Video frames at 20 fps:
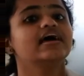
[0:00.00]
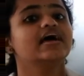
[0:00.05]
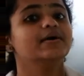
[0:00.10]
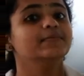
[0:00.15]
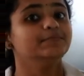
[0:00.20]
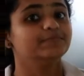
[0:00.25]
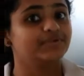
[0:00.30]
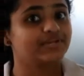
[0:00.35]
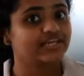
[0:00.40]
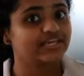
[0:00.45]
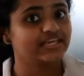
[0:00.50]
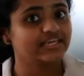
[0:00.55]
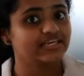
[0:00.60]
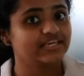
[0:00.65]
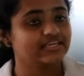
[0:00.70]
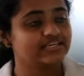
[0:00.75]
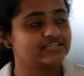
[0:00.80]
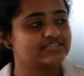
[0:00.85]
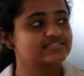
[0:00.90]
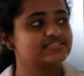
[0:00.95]

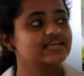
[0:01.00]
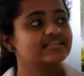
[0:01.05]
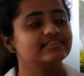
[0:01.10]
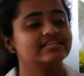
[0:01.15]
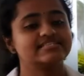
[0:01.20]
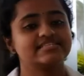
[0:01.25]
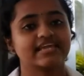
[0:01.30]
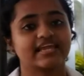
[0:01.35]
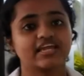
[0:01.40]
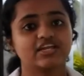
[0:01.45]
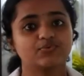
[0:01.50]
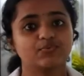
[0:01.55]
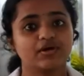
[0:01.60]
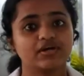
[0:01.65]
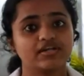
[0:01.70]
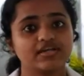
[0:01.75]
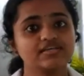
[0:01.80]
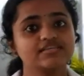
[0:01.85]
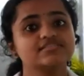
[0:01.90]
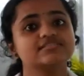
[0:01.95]
Breeze. The second one
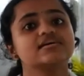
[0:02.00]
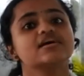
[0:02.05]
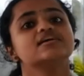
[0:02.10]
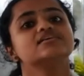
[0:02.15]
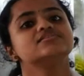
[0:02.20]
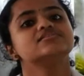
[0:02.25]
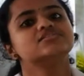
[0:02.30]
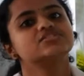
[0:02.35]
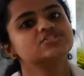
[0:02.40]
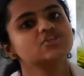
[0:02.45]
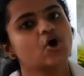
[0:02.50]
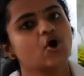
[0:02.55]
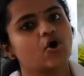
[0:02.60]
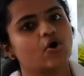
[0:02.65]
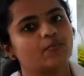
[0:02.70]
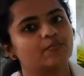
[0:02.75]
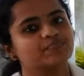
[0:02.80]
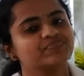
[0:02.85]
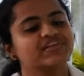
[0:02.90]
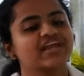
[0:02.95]
is
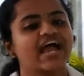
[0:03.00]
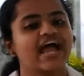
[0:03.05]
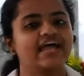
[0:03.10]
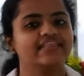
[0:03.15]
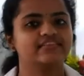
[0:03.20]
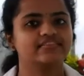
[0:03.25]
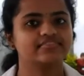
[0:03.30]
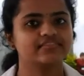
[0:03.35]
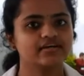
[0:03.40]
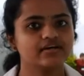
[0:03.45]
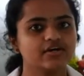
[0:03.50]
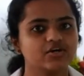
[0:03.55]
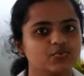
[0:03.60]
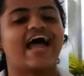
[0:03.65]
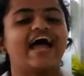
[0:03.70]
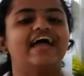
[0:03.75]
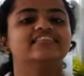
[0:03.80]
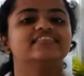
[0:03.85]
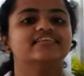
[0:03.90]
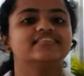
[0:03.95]
storm. And
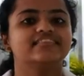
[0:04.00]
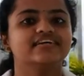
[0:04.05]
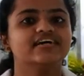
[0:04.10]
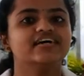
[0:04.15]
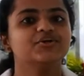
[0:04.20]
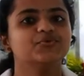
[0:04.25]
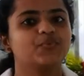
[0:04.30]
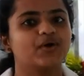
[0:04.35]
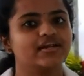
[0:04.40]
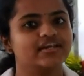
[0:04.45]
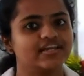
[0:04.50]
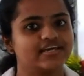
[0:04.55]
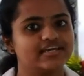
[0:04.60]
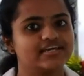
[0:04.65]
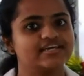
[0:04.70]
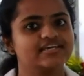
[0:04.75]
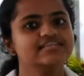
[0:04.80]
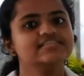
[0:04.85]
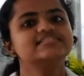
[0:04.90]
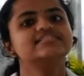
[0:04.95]
the third one
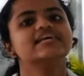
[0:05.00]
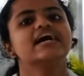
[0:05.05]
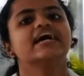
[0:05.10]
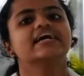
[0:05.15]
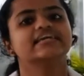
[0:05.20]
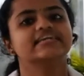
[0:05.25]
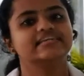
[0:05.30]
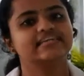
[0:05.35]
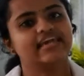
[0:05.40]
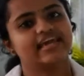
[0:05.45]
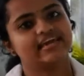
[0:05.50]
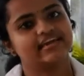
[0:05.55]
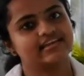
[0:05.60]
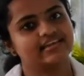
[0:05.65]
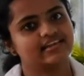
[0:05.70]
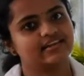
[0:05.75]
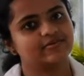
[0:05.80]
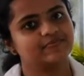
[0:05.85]
is gale.